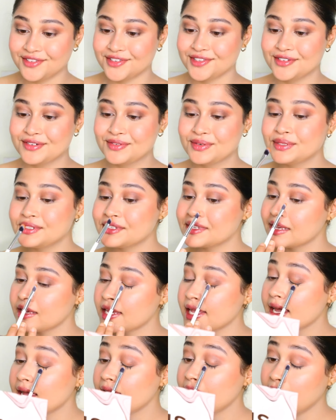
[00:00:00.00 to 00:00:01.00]
to use.
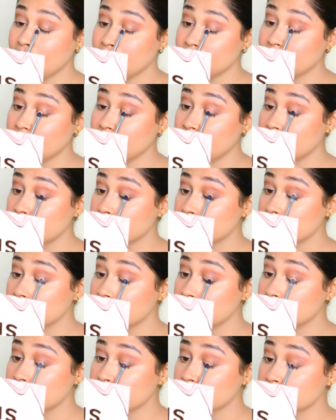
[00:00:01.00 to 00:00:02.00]
And I'm going
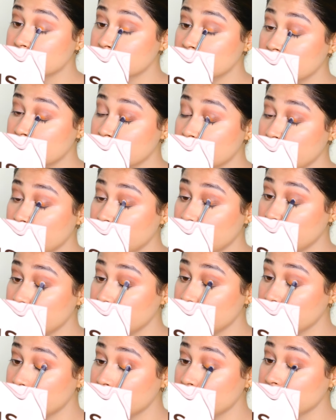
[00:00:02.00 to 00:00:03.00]
to use it
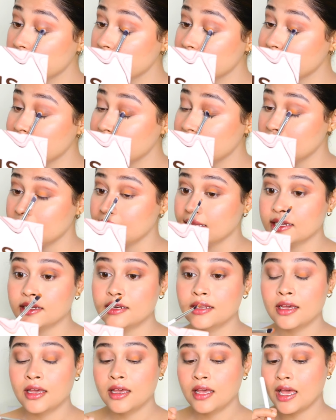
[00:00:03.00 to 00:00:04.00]
all over my
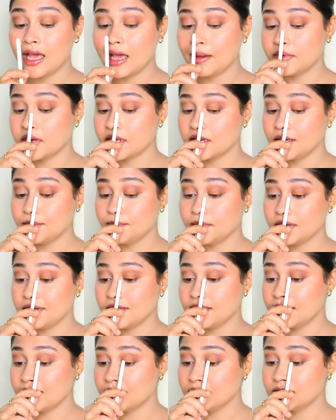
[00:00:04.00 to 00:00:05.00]
lid. I'm going to keep a
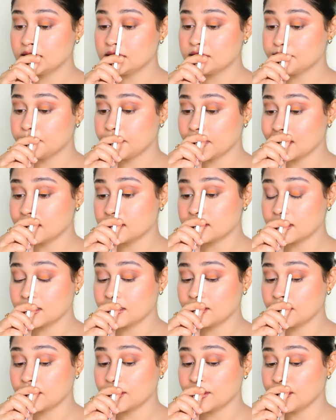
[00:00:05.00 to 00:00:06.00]
little space
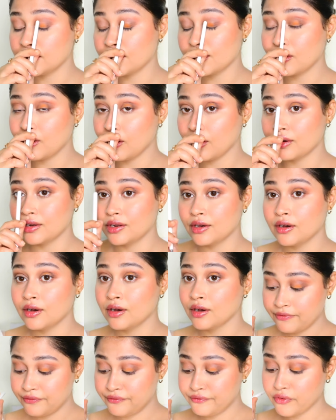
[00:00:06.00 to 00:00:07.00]
in the inner corner
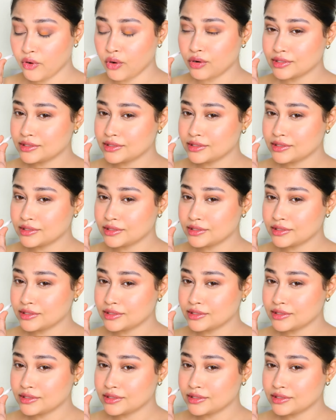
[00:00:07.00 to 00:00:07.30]
for